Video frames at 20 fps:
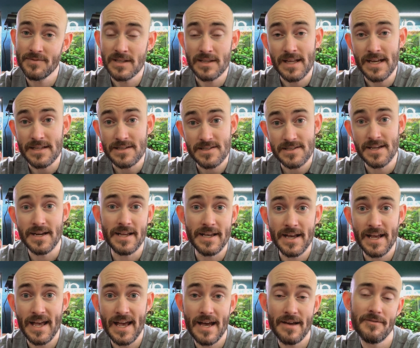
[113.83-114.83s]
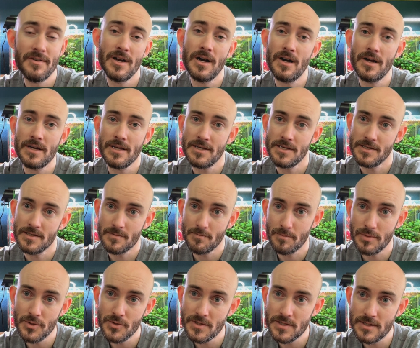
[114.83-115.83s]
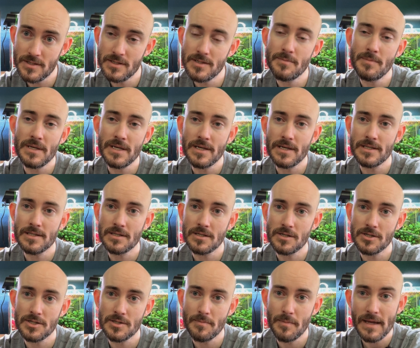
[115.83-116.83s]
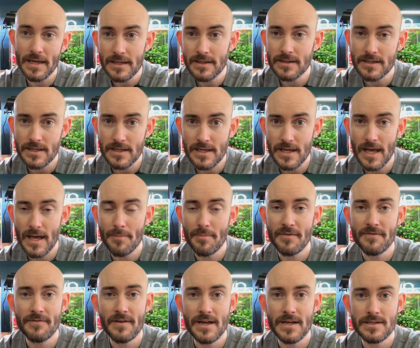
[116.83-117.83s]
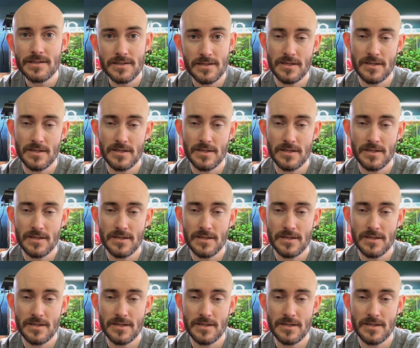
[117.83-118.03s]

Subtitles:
The light setting I have it on is Booses because there's mainly epiphytes